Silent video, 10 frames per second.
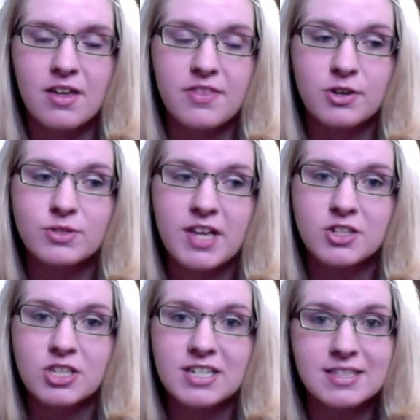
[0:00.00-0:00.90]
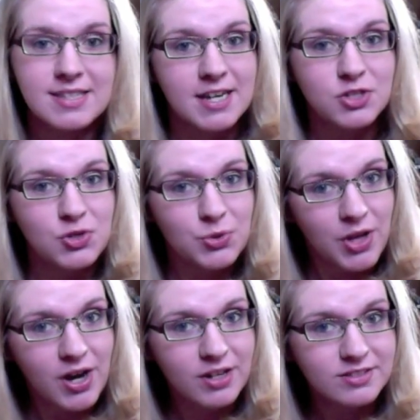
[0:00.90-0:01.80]
Those actually didn't take too
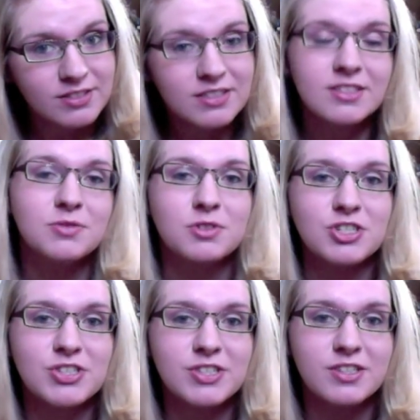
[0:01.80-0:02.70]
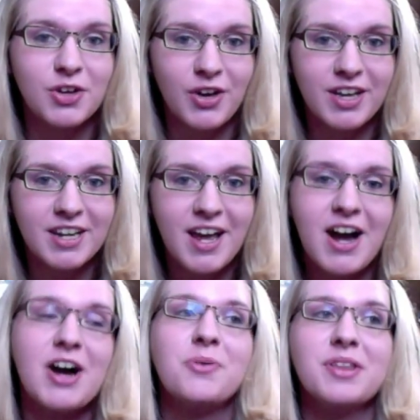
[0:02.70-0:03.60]
long, which is good.
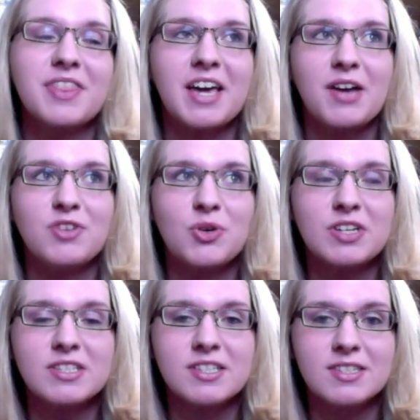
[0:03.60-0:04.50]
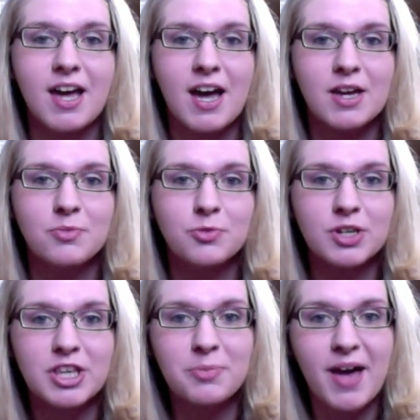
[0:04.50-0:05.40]
One thing I've noticed is that I'm
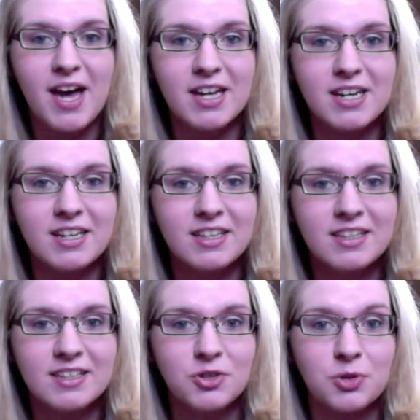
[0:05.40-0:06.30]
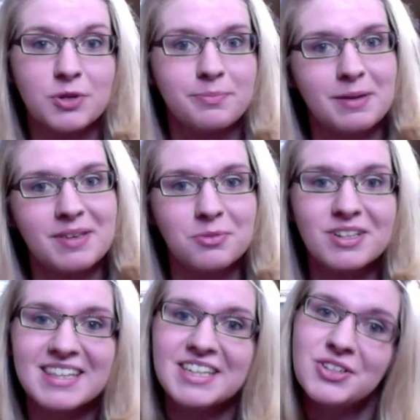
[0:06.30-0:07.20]
really bad, or maybe
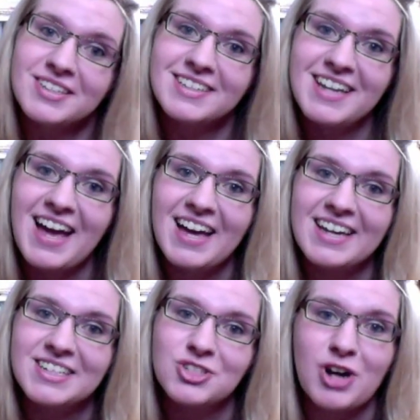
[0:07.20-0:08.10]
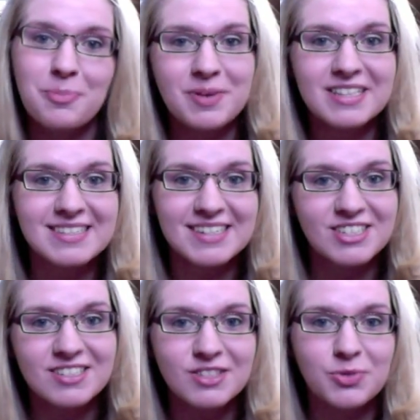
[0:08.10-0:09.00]
really good, at dropping
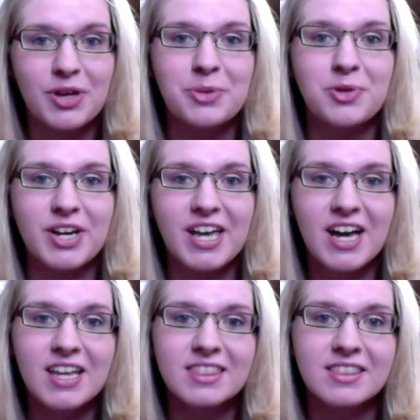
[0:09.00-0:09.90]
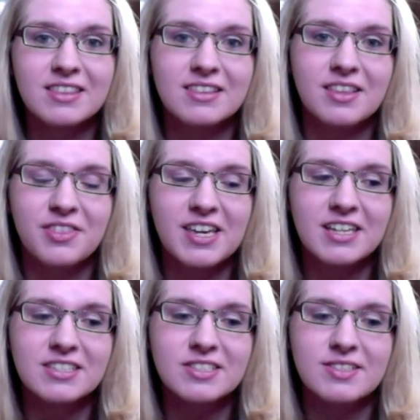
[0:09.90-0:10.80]
stitches while I'm working on the
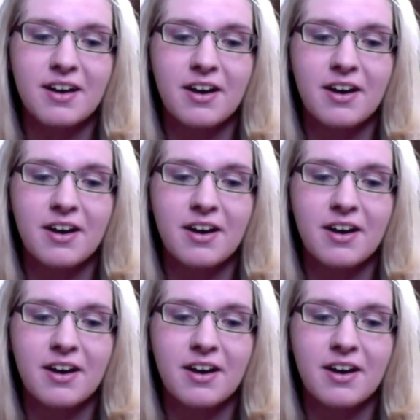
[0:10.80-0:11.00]
things